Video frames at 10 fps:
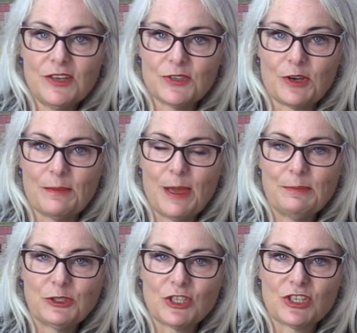so I'm
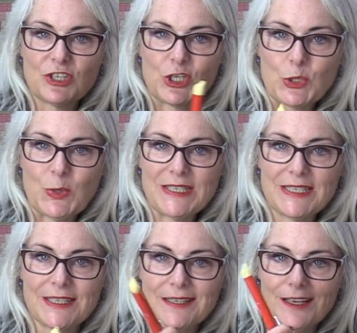able just to
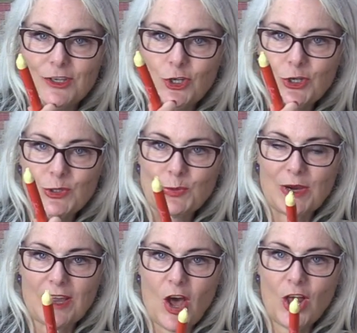twist it and use
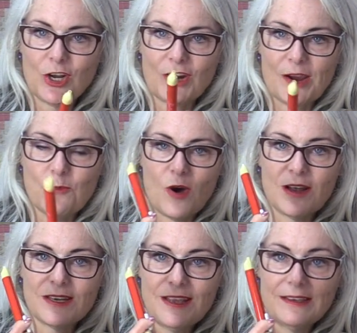what color I want,